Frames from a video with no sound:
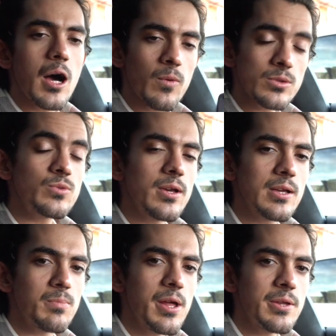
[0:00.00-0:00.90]
I want to
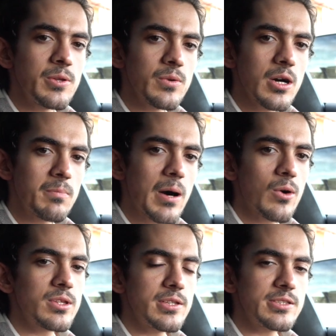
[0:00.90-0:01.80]
explain you
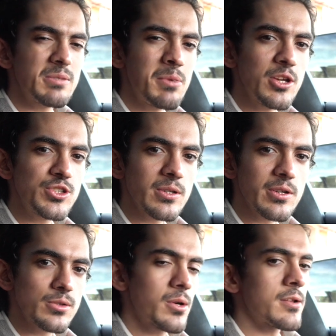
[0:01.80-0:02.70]
about the diminishing
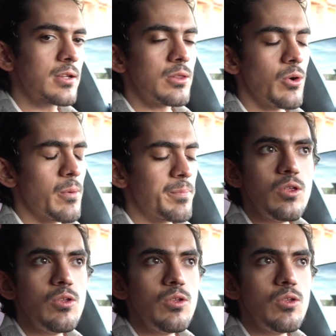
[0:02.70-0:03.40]
returns law.